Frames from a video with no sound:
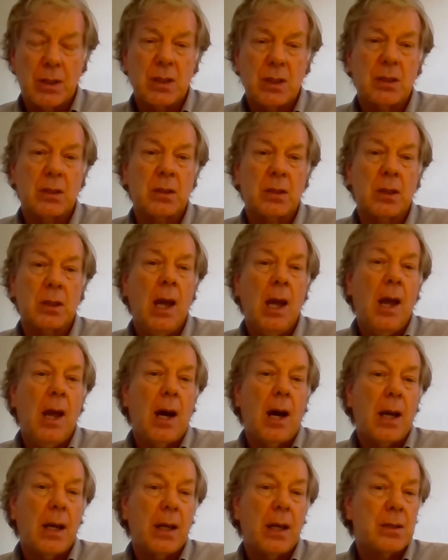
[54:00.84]
And
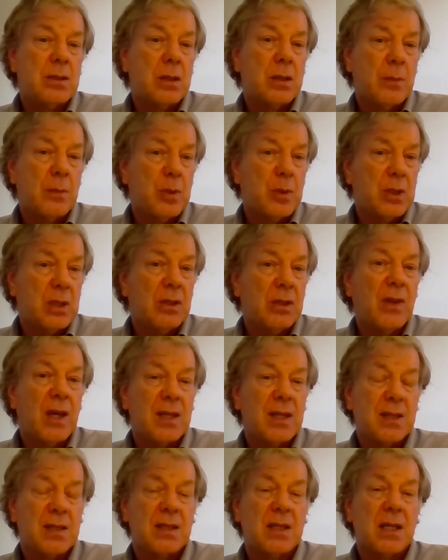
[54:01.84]
I interpreted
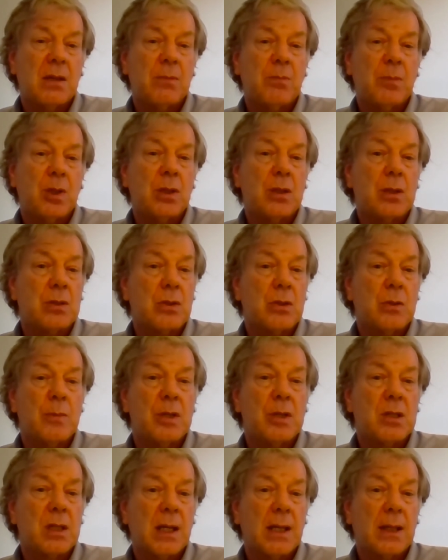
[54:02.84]
that statement as
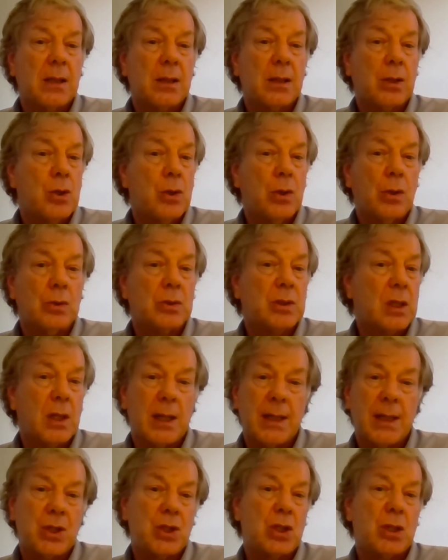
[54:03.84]
almost like a call to
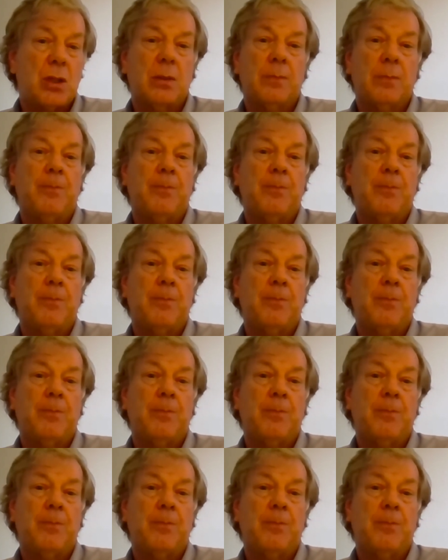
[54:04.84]
lynch them.